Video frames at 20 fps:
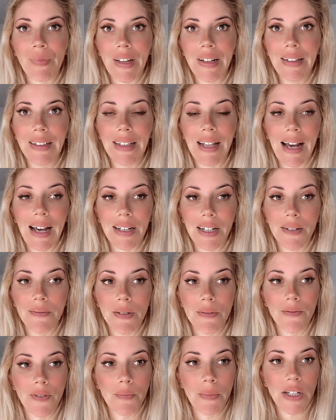lack of
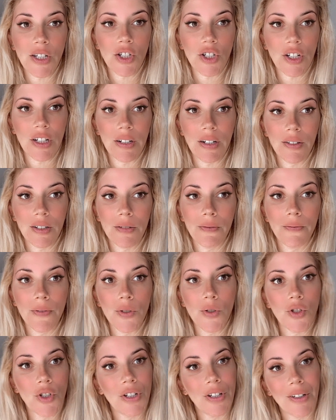information, and
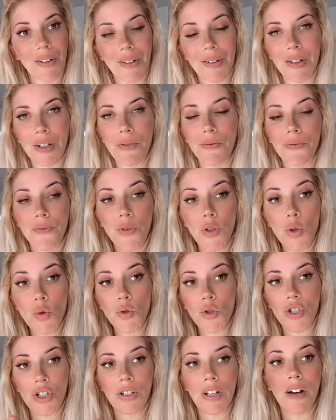
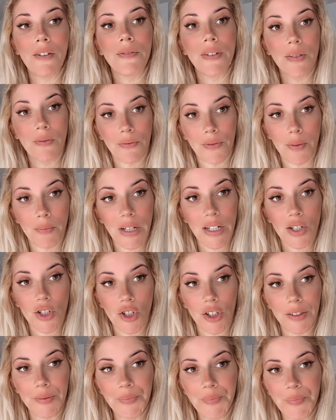confusion of
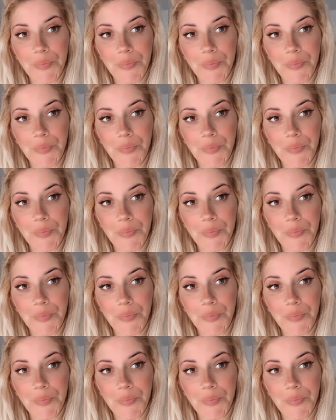information.